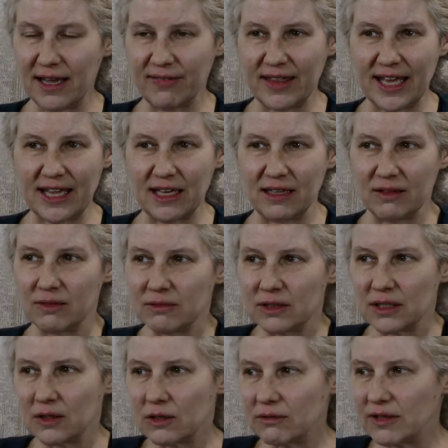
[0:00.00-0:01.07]
and
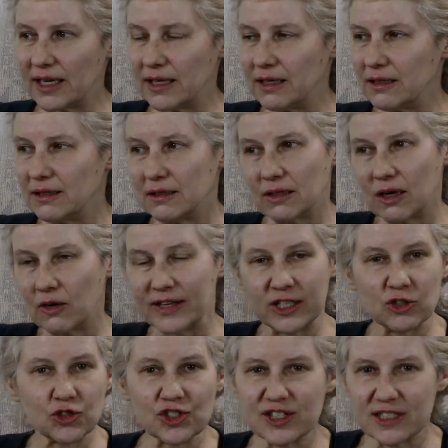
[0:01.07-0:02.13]
they are
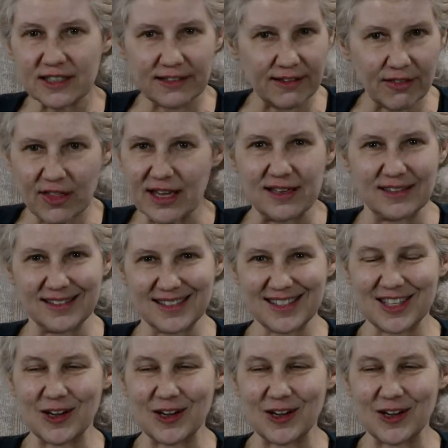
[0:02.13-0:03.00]
interested in things.